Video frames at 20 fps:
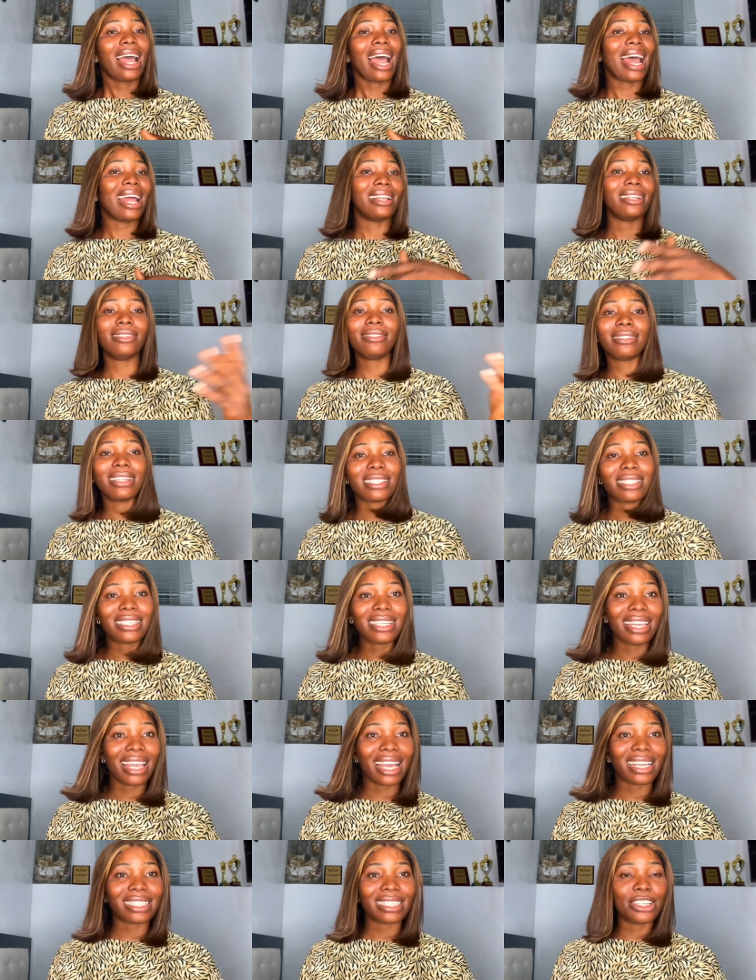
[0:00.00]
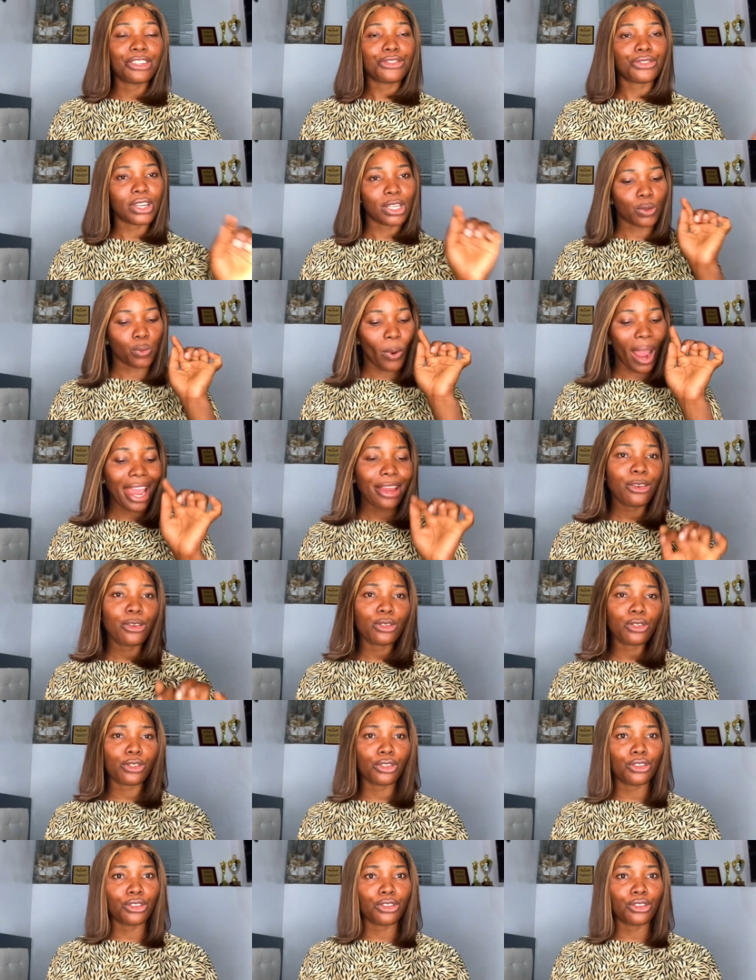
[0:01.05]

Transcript: and they still get interest why don't